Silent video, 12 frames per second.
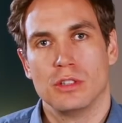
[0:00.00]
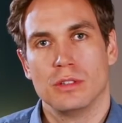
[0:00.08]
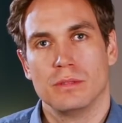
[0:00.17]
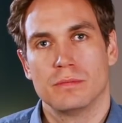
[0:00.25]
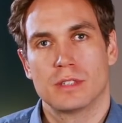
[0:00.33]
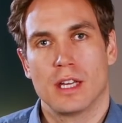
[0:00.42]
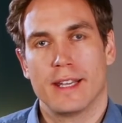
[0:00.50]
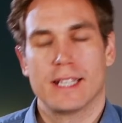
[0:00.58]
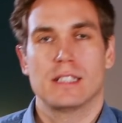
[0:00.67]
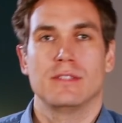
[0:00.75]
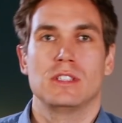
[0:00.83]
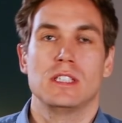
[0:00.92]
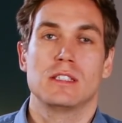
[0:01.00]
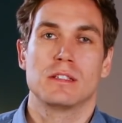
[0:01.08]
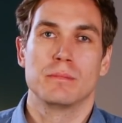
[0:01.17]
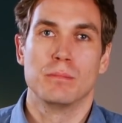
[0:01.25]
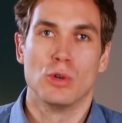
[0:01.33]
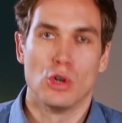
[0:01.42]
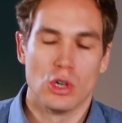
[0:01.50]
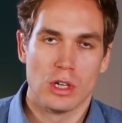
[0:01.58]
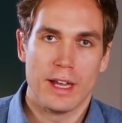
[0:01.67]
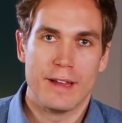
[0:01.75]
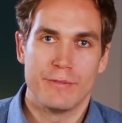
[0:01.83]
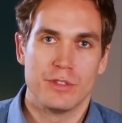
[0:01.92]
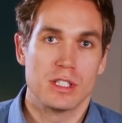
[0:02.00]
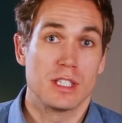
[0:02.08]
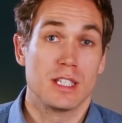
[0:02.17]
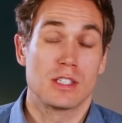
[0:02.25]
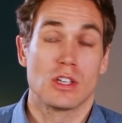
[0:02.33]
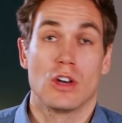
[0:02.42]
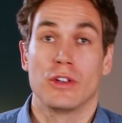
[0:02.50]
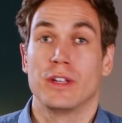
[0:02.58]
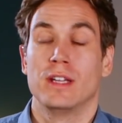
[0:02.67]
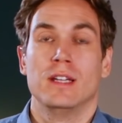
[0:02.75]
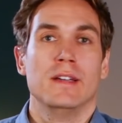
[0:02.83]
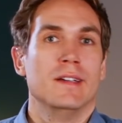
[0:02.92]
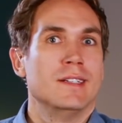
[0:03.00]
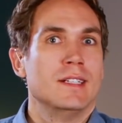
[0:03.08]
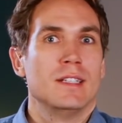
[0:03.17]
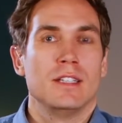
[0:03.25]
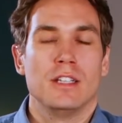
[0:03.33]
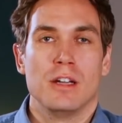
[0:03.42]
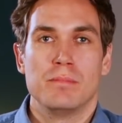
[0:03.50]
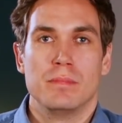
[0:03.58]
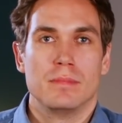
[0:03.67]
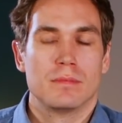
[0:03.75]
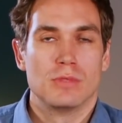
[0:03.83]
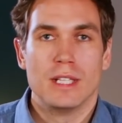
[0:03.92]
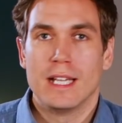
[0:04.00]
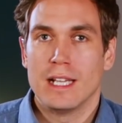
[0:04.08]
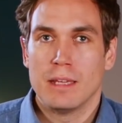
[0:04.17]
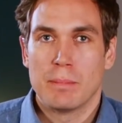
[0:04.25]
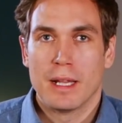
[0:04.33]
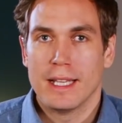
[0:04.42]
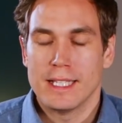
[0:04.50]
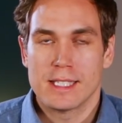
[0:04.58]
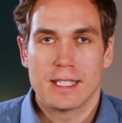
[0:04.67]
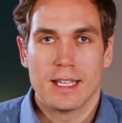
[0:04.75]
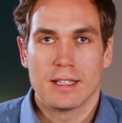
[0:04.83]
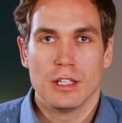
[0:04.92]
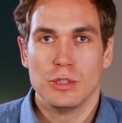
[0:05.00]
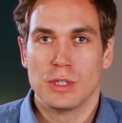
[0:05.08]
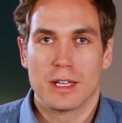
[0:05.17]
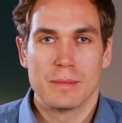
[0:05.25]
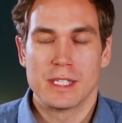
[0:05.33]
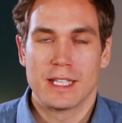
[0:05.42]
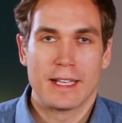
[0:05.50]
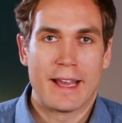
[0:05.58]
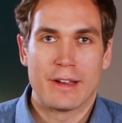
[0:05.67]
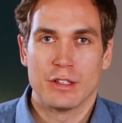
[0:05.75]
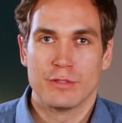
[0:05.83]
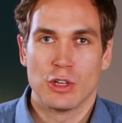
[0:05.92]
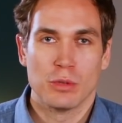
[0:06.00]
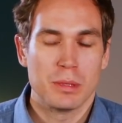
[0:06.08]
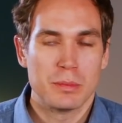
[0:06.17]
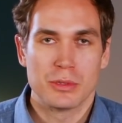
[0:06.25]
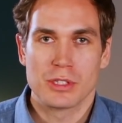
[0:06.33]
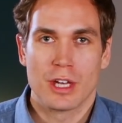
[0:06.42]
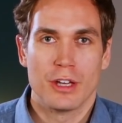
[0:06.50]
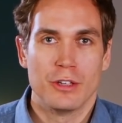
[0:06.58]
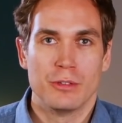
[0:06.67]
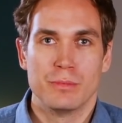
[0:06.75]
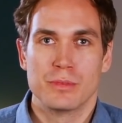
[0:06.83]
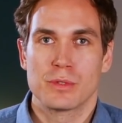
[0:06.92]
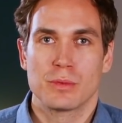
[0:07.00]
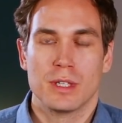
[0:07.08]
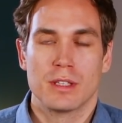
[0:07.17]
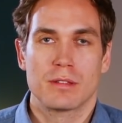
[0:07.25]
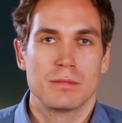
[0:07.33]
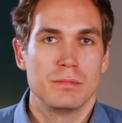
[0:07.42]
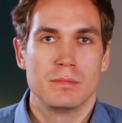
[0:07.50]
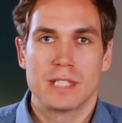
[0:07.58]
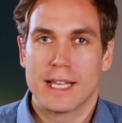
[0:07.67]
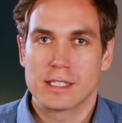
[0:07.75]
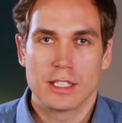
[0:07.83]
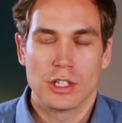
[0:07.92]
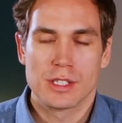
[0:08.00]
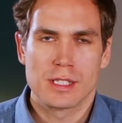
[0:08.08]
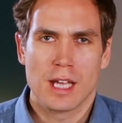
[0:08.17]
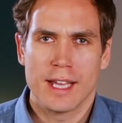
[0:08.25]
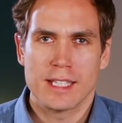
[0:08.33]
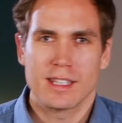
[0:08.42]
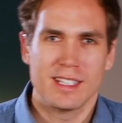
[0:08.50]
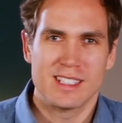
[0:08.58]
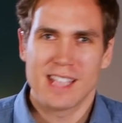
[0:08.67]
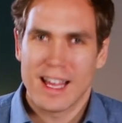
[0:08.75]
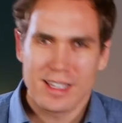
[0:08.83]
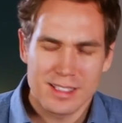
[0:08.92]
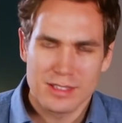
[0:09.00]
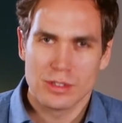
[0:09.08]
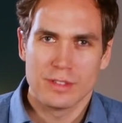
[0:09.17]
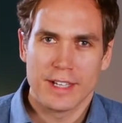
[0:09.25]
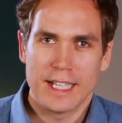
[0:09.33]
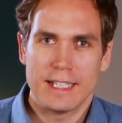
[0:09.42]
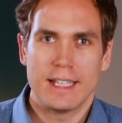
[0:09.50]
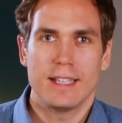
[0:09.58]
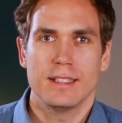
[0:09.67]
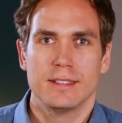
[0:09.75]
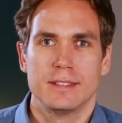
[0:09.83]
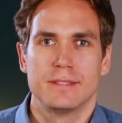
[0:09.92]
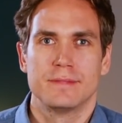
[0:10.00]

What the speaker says: do certain activities, and more emphasis on, really policing who comes in and out of old people's homes with testing on site. Is that the sort of idea?